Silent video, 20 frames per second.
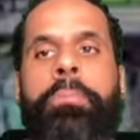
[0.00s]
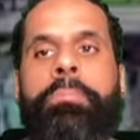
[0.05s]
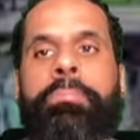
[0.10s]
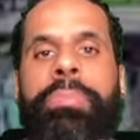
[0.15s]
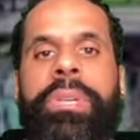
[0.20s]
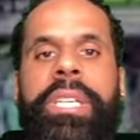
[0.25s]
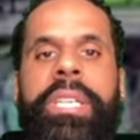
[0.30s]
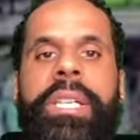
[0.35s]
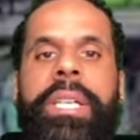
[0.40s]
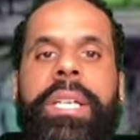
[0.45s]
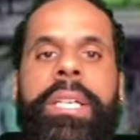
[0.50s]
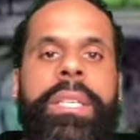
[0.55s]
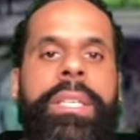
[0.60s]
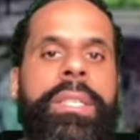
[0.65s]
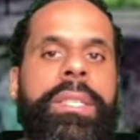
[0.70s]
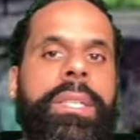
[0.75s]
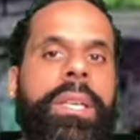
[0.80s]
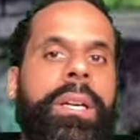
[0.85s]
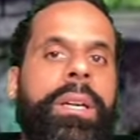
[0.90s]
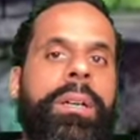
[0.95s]

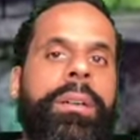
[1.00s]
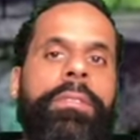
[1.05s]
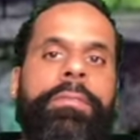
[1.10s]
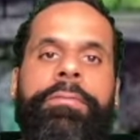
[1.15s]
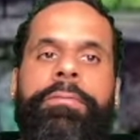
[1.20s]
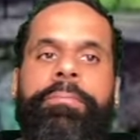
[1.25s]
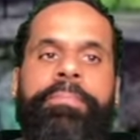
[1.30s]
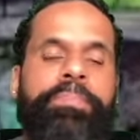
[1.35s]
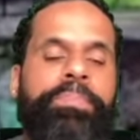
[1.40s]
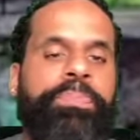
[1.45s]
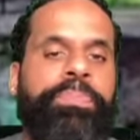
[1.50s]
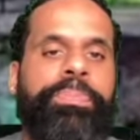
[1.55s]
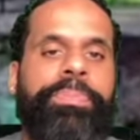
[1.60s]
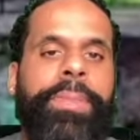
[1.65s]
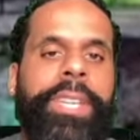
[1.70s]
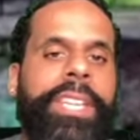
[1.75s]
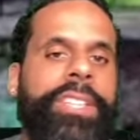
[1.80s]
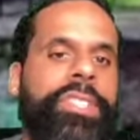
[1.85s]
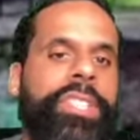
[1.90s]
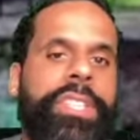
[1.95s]
because of
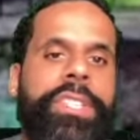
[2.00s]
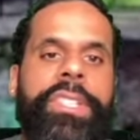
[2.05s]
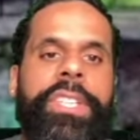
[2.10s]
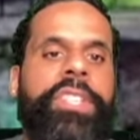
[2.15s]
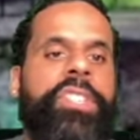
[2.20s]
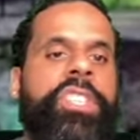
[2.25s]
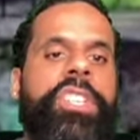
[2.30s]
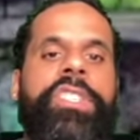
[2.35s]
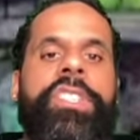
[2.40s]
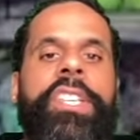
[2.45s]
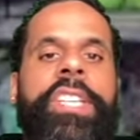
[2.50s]
it's just